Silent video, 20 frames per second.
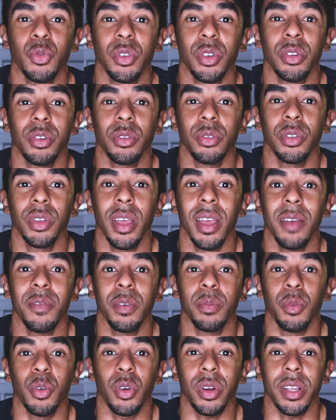when you don't have
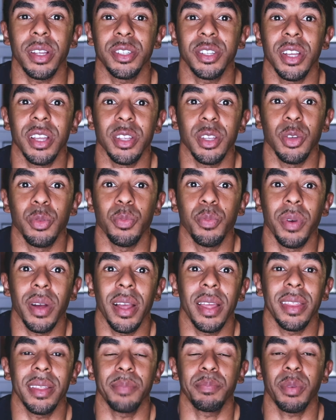a mortgage and you
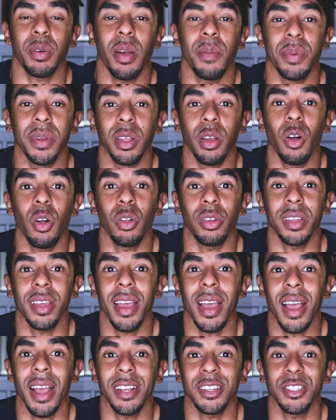buy the property all
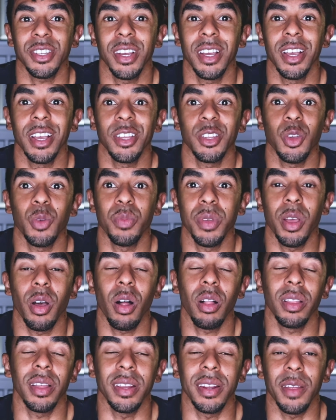cash? You'll be
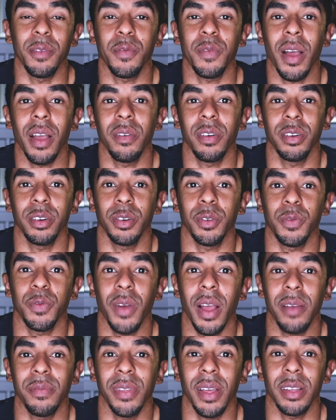all in at
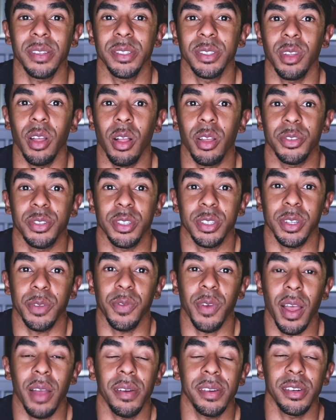$505,000. It's a
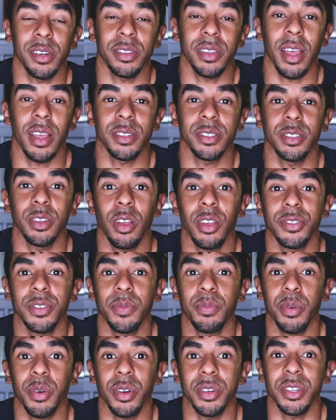$500,000
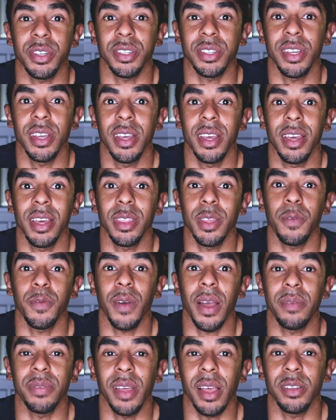of purchase and the
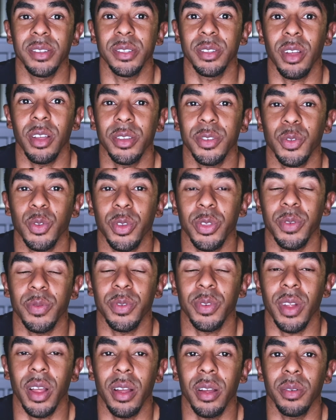$5,000 worth
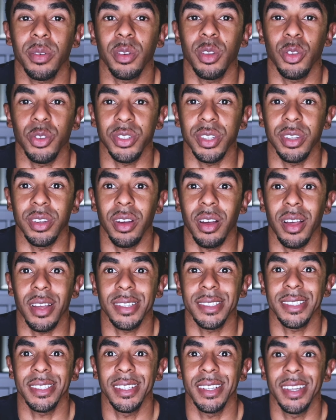of closing
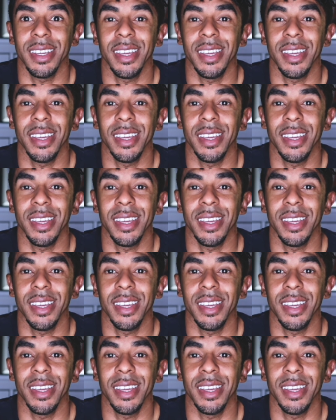costs.